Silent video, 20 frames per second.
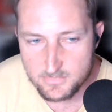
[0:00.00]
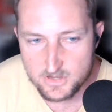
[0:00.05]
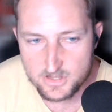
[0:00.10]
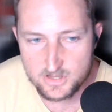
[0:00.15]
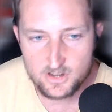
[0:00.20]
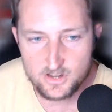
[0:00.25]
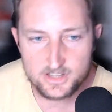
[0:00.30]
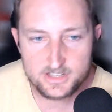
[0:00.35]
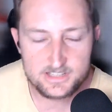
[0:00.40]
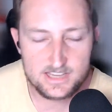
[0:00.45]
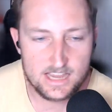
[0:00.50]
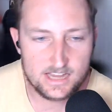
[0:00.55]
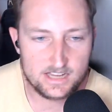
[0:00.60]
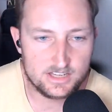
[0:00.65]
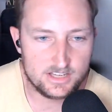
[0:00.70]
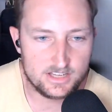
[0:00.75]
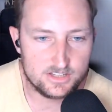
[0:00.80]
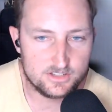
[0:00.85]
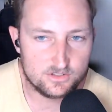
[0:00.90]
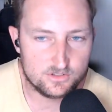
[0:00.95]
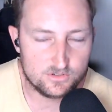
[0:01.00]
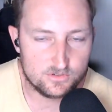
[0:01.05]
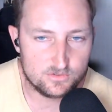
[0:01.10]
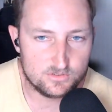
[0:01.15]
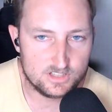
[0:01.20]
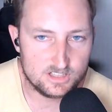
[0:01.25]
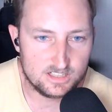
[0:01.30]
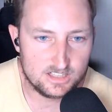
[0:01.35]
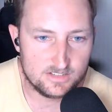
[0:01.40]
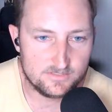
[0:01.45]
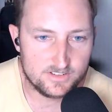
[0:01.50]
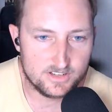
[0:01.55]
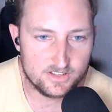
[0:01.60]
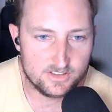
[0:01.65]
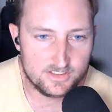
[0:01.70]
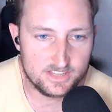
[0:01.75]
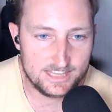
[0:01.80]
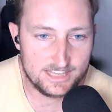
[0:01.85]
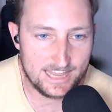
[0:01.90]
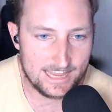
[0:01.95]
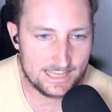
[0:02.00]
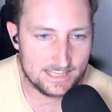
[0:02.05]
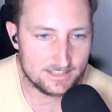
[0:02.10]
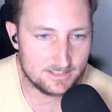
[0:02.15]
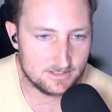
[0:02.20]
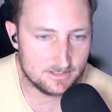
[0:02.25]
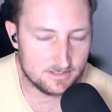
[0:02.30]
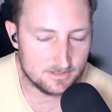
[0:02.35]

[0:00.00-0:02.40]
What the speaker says: not exactly to deliver the end